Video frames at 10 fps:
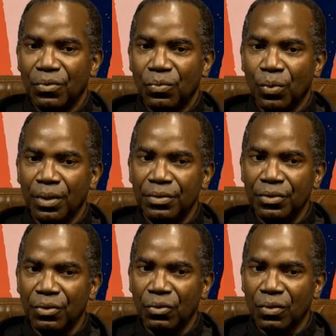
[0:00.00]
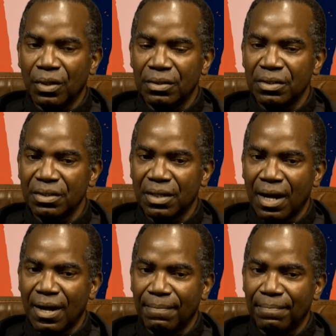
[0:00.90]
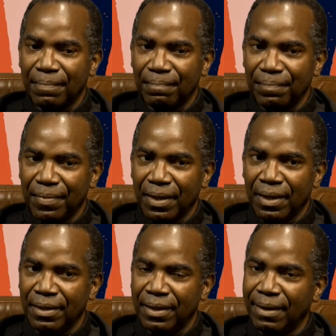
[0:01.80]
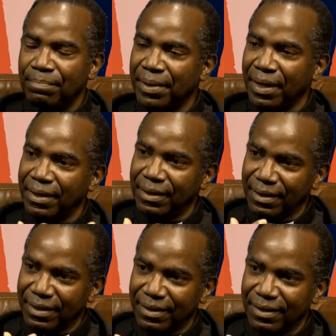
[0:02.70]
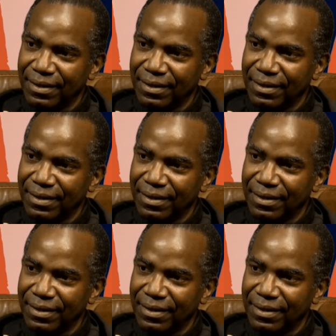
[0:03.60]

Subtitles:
When you can stop and not panic,